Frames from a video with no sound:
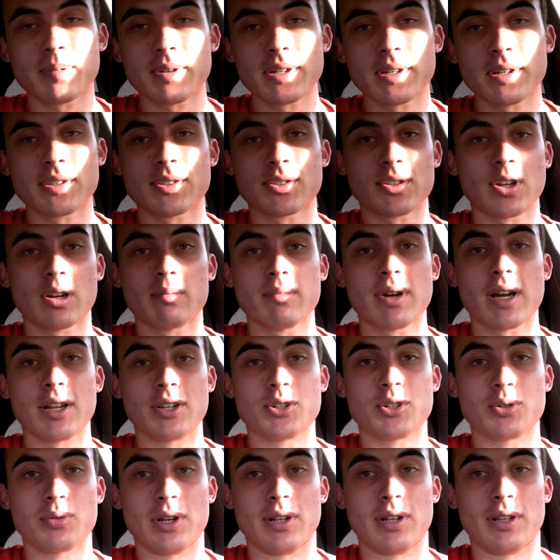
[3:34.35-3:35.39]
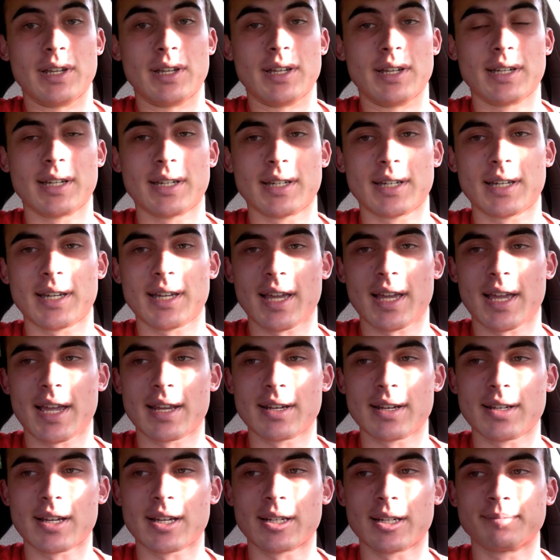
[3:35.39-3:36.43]
so much, really.
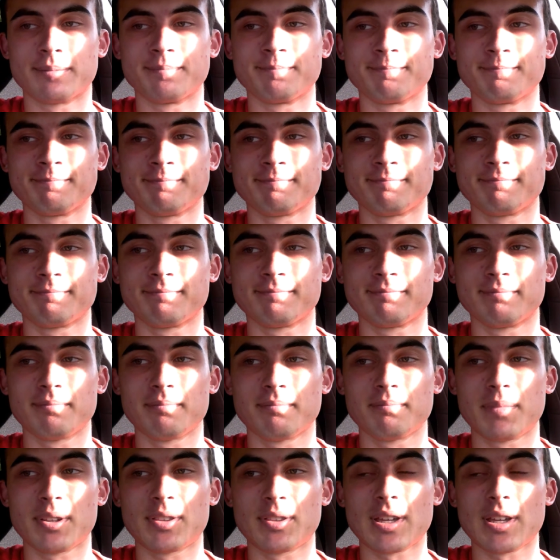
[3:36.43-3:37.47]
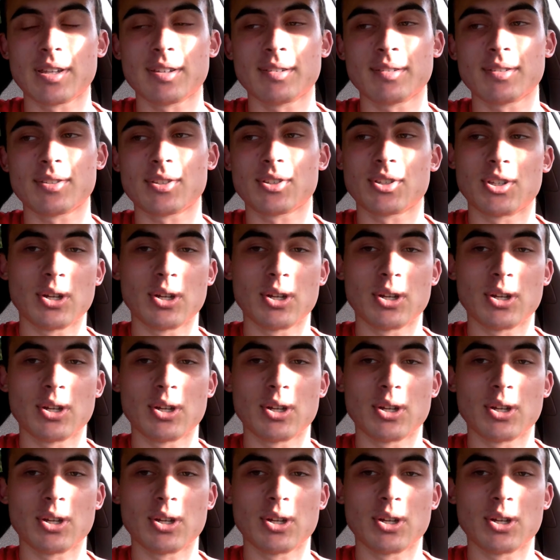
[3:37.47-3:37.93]
And but then